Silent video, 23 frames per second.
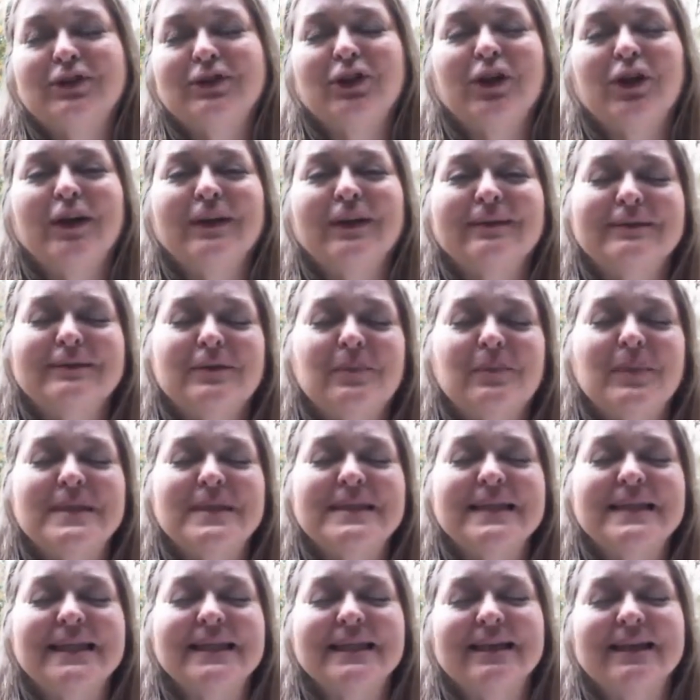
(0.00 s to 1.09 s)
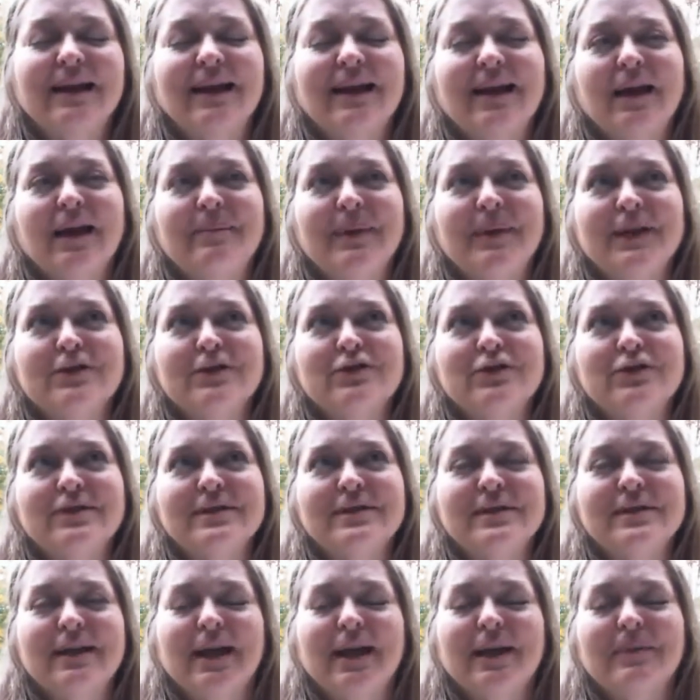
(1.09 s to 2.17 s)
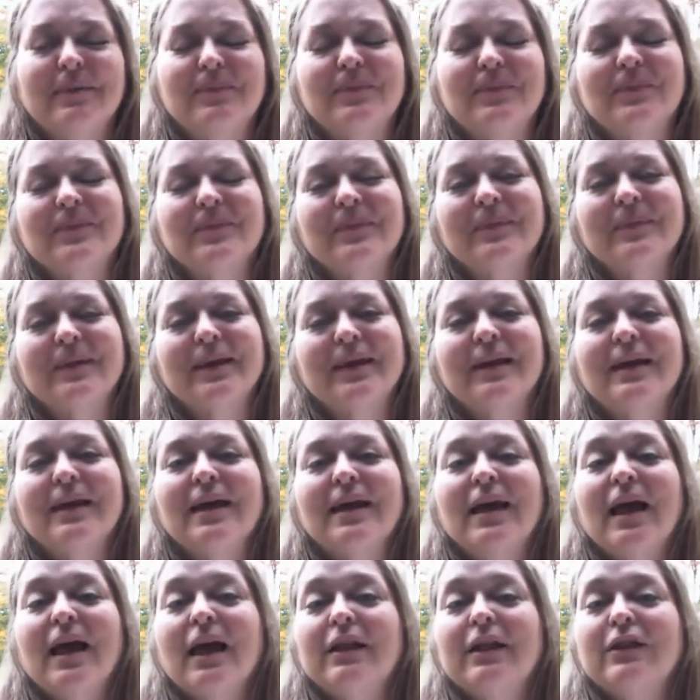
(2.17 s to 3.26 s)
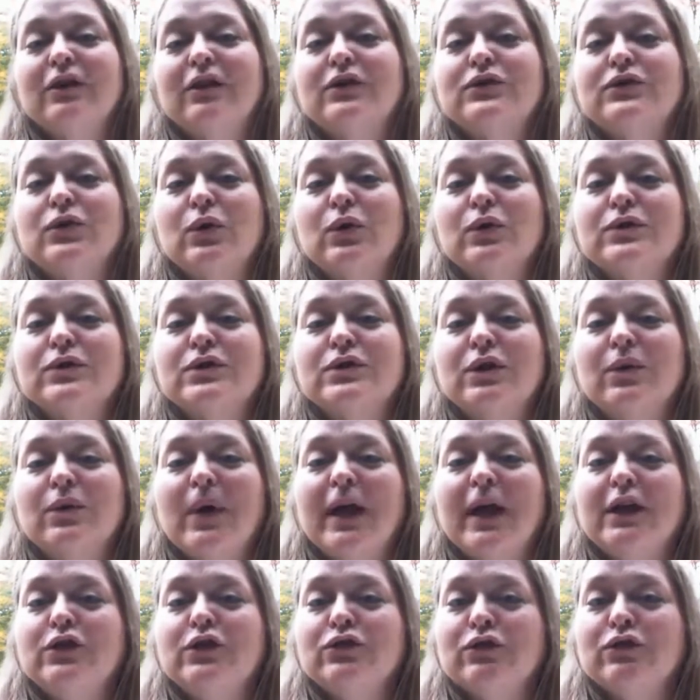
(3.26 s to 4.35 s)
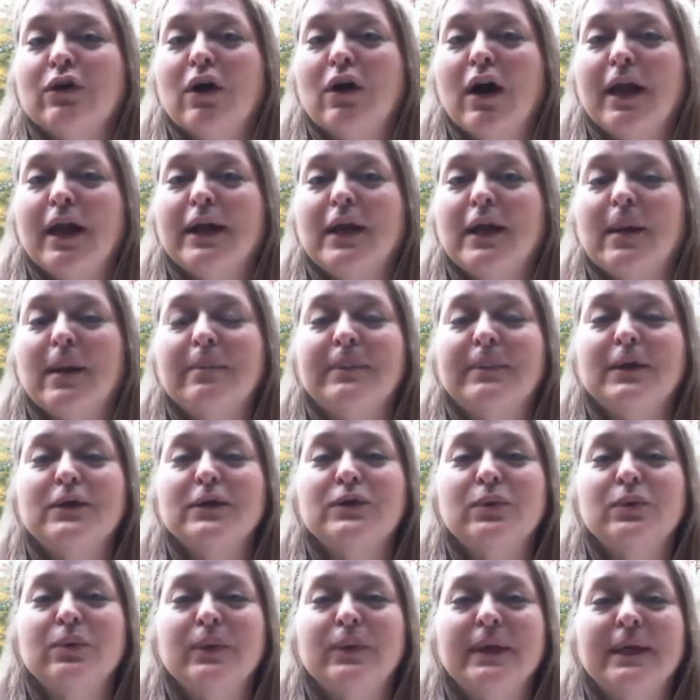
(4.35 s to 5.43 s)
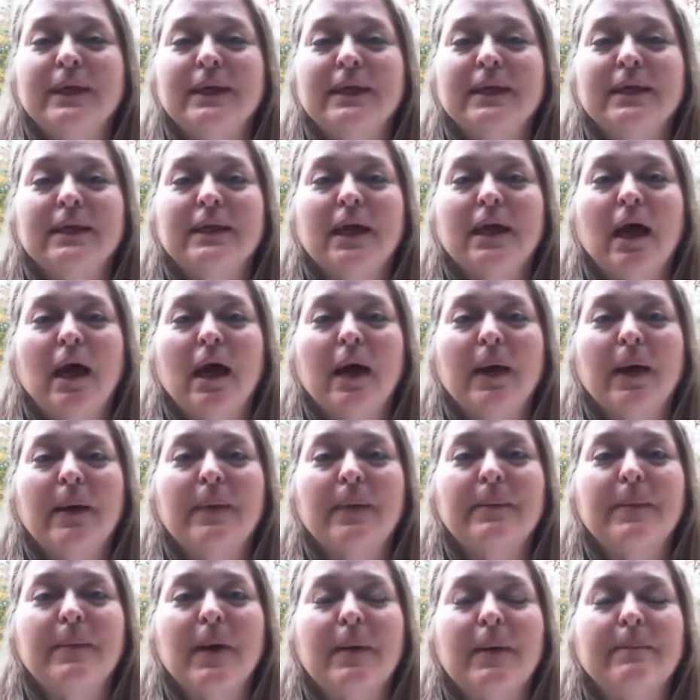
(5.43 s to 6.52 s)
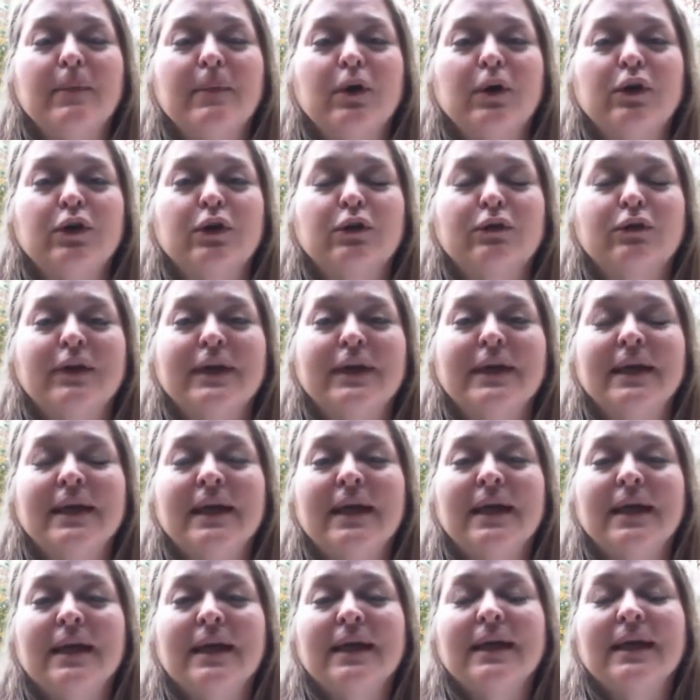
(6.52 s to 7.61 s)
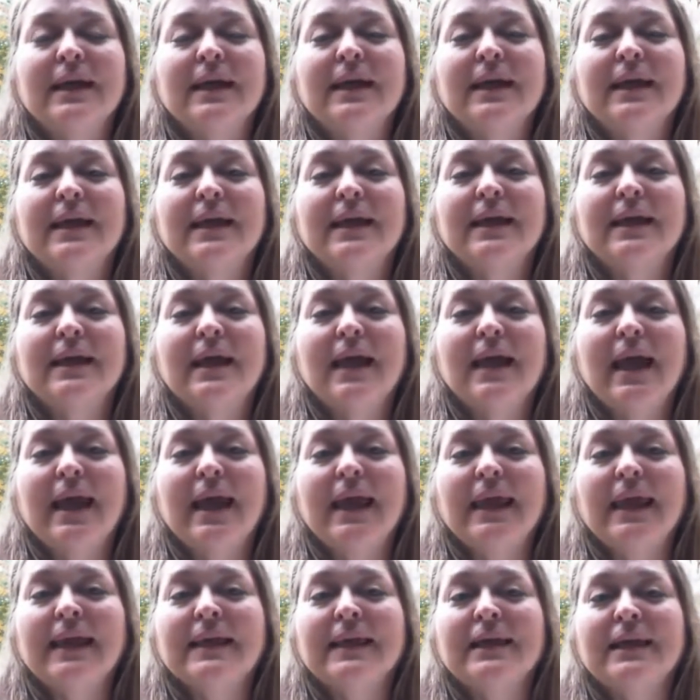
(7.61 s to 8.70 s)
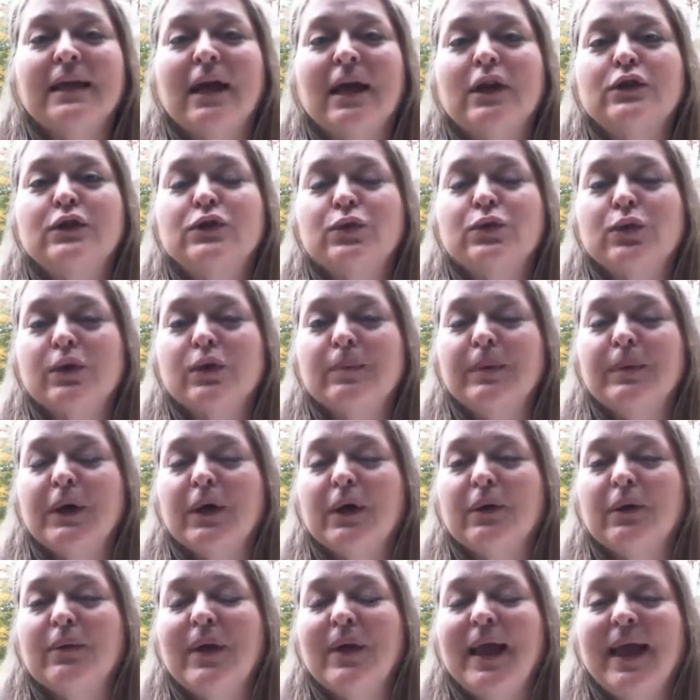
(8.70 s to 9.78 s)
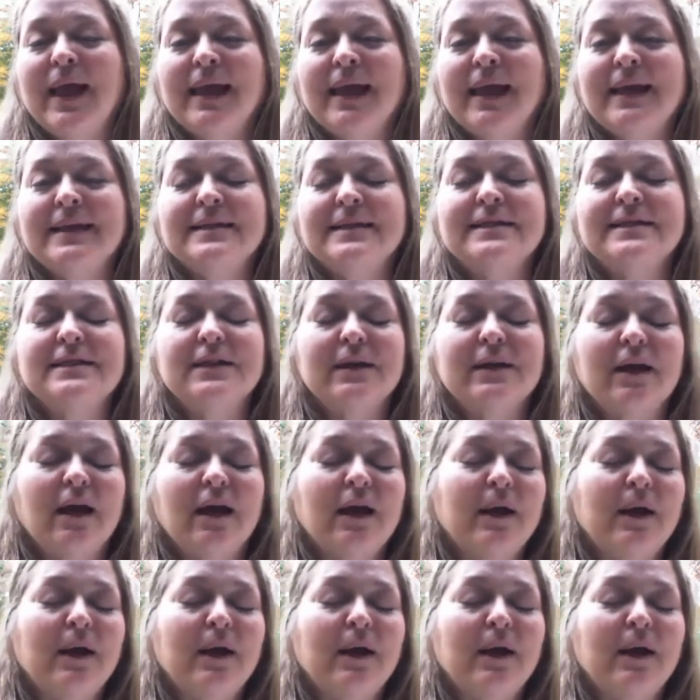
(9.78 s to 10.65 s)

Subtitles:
Sorry, it's busy on Main Street today. There's also a trine between Mercury in Scorpio and